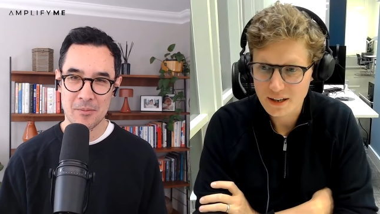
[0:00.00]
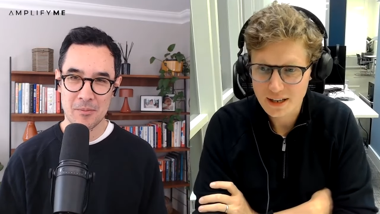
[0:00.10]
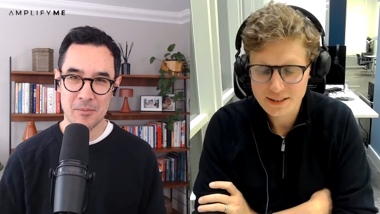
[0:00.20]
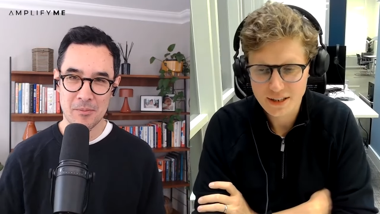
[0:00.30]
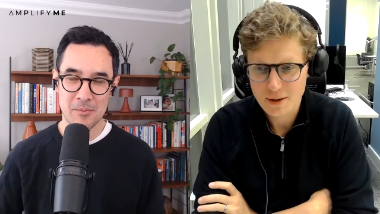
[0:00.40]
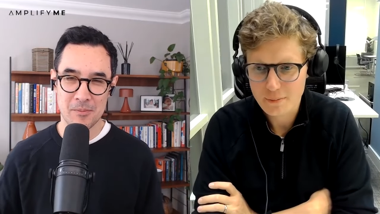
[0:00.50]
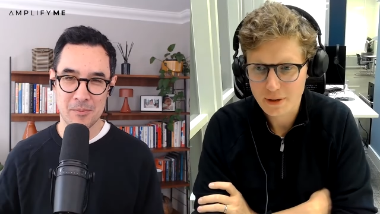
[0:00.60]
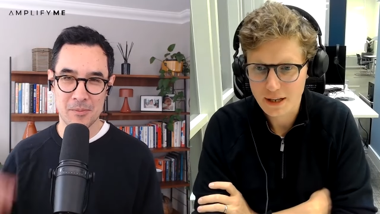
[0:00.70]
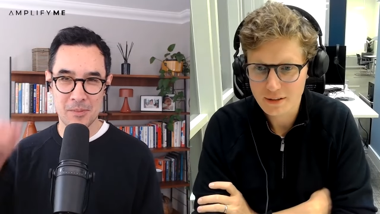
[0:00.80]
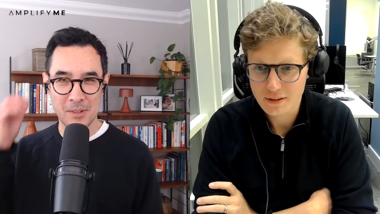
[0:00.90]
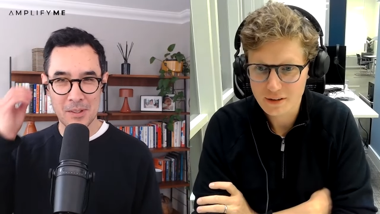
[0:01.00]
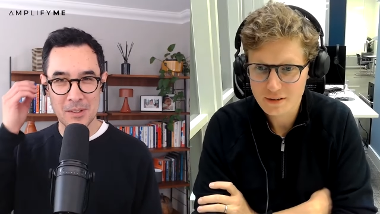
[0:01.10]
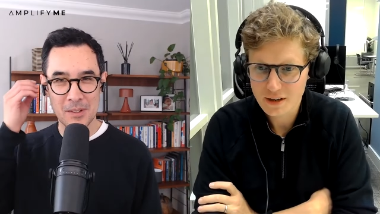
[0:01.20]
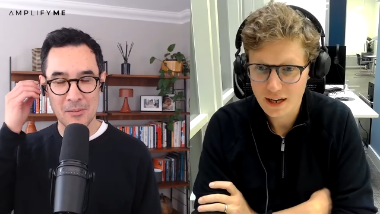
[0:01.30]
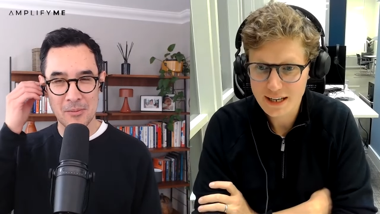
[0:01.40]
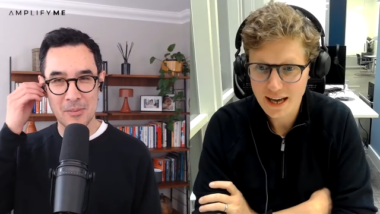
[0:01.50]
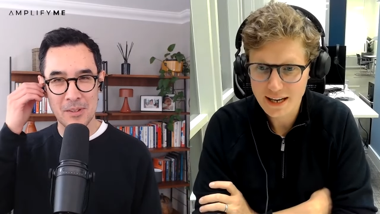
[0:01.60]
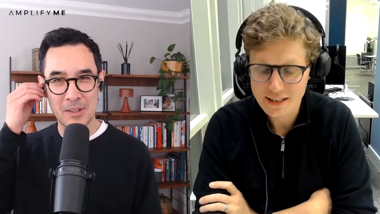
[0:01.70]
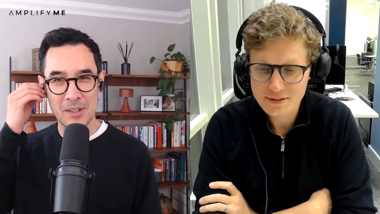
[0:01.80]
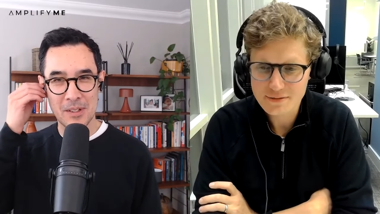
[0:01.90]
Speaker 1: a company that, again,
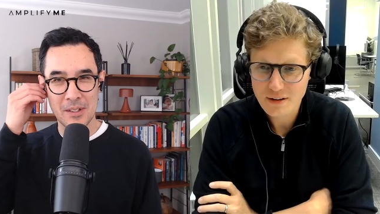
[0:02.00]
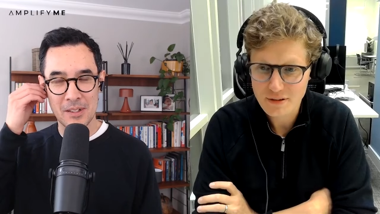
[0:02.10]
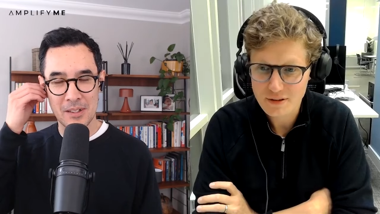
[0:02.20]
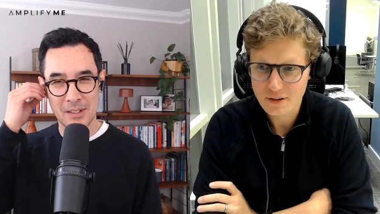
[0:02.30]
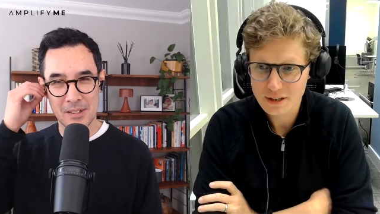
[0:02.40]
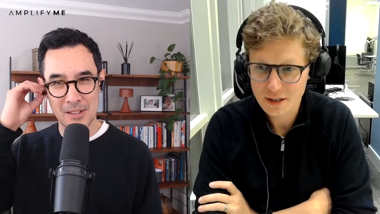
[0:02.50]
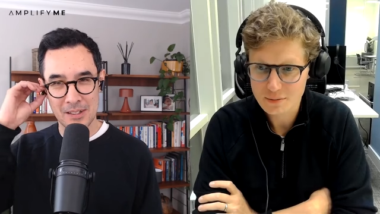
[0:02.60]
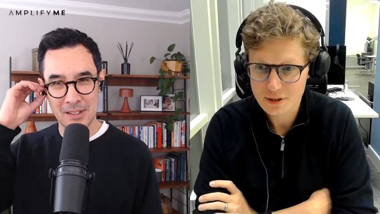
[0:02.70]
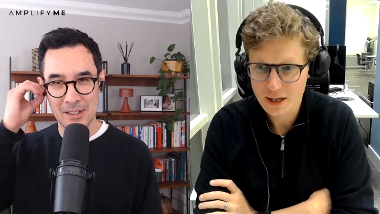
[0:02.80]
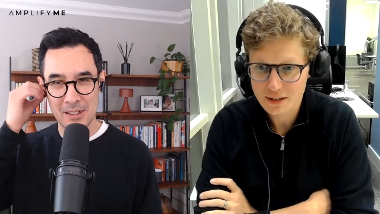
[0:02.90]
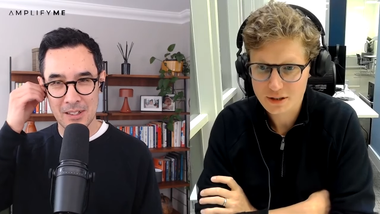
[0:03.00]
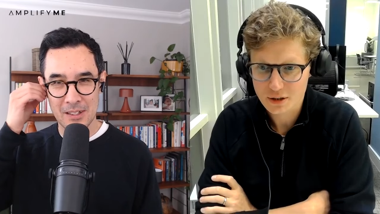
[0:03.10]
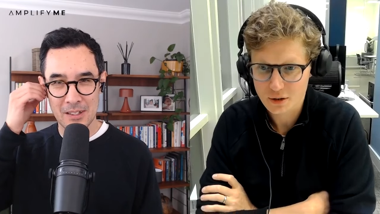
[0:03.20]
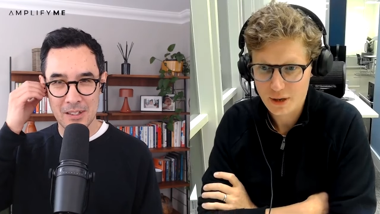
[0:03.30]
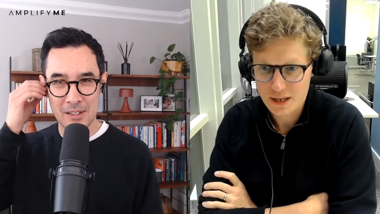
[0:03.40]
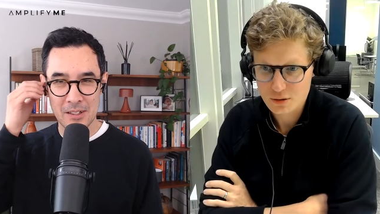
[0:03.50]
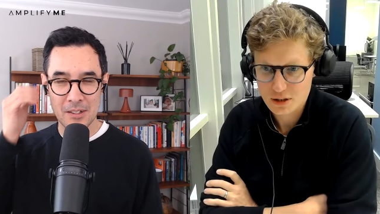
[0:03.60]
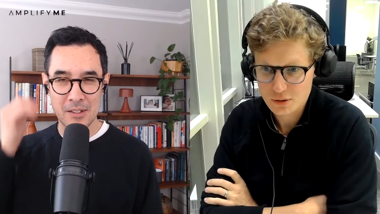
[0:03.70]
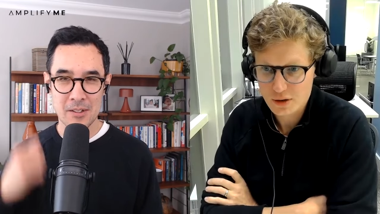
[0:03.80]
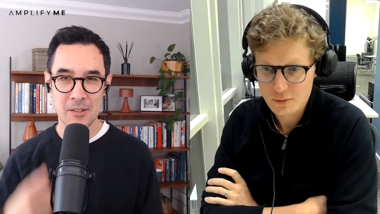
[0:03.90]
is very, very subject to
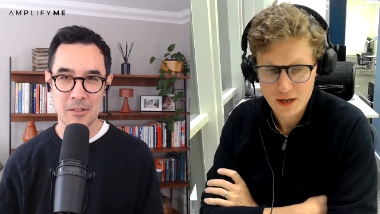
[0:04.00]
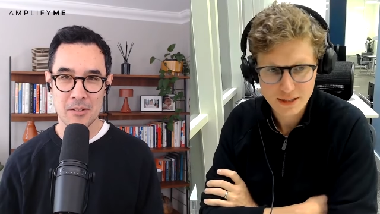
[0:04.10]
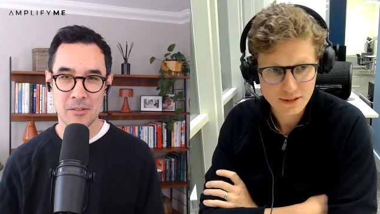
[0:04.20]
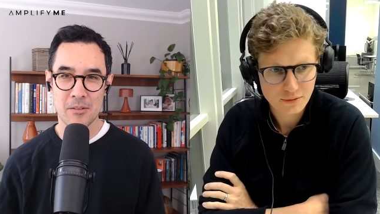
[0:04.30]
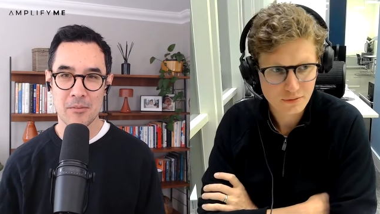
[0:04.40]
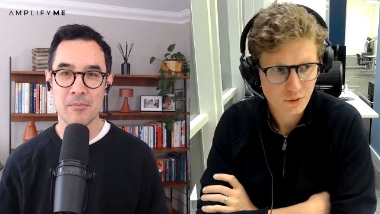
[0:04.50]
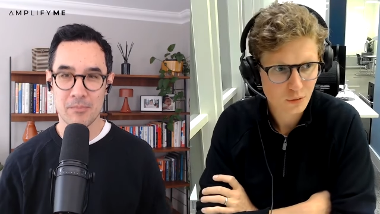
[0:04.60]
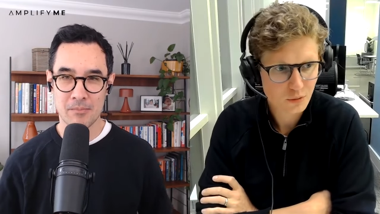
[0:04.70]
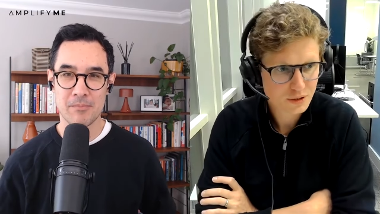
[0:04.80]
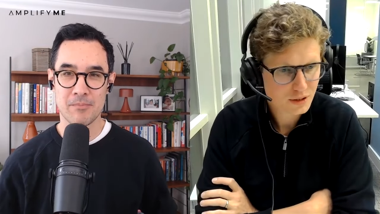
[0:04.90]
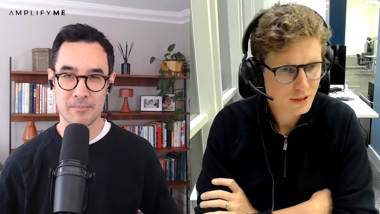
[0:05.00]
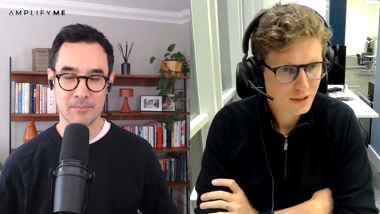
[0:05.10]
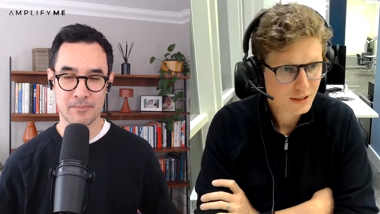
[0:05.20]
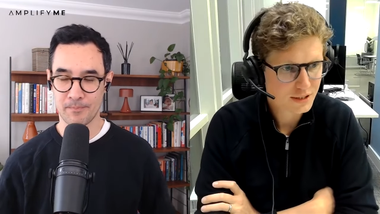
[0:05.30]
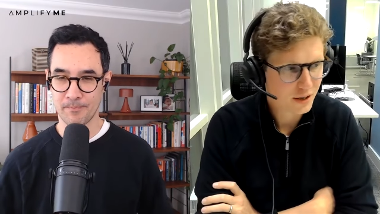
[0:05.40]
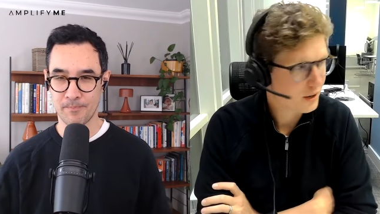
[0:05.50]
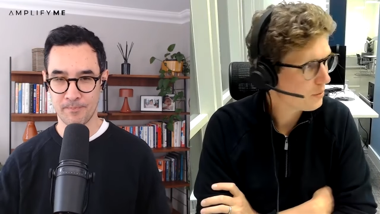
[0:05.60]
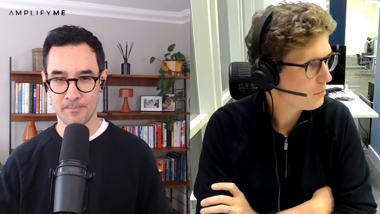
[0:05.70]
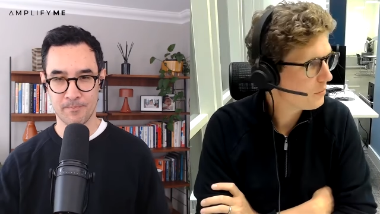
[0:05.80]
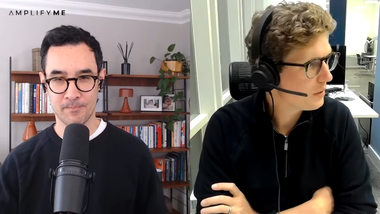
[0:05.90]
interest rate rises and falls. So
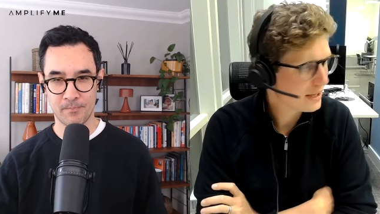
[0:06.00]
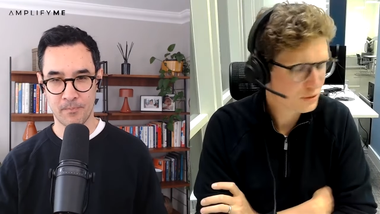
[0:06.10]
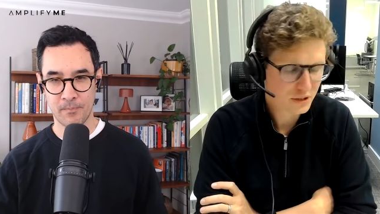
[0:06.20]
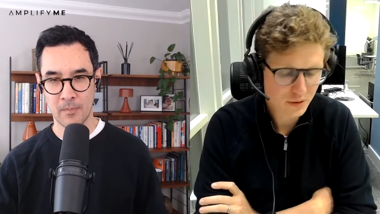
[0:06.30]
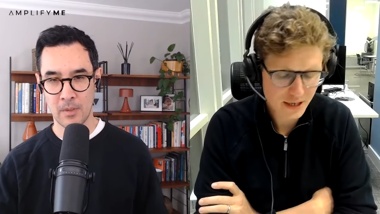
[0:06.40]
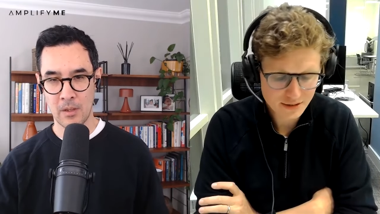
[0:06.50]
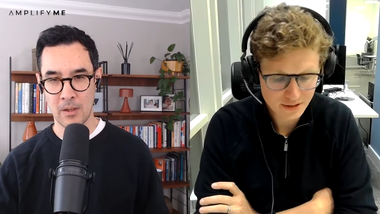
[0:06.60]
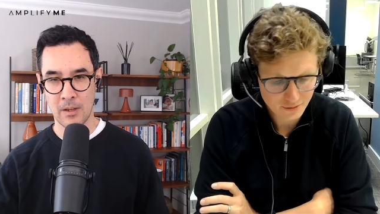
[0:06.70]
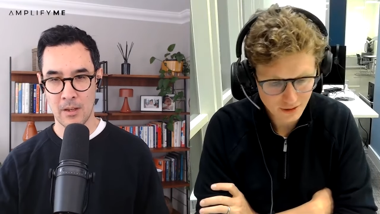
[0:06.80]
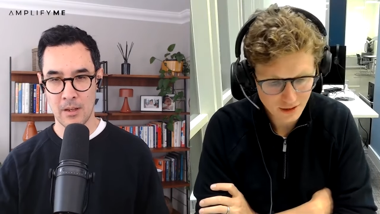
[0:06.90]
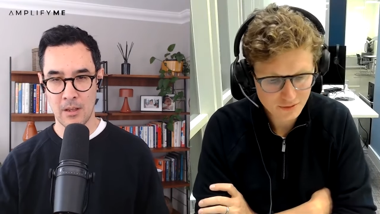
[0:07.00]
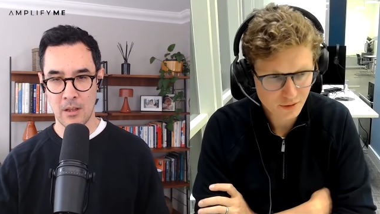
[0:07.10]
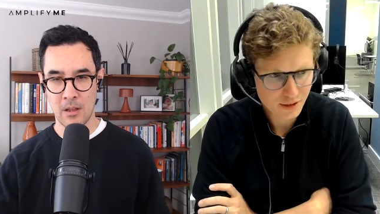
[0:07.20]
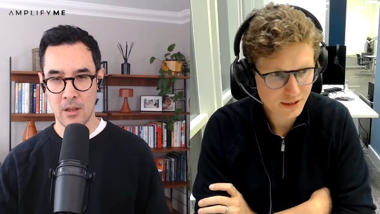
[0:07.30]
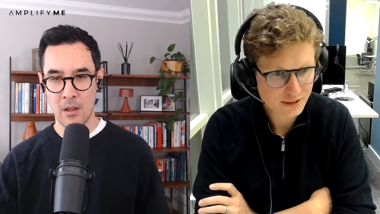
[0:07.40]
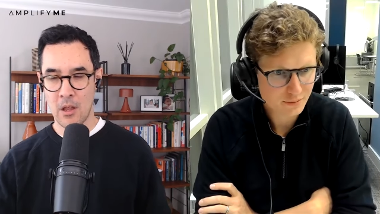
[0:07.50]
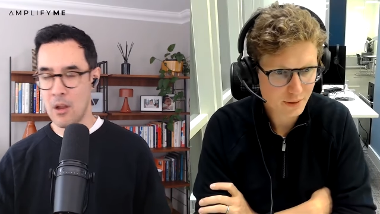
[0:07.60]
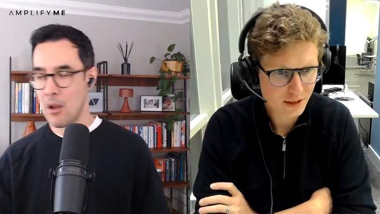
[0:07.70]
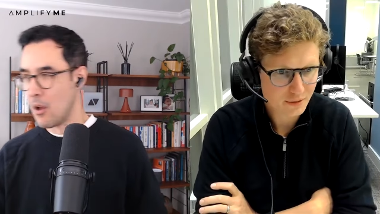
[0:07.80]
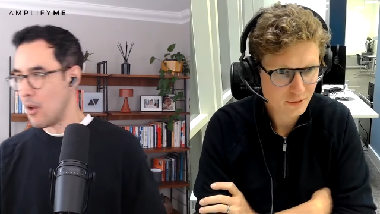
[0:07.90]
interest rates over the last few years have
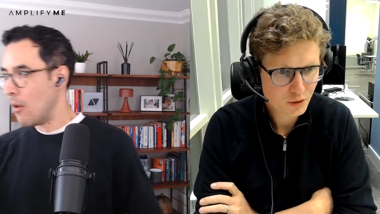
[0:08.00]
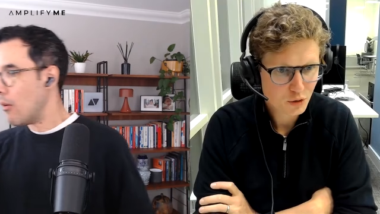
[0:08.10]
been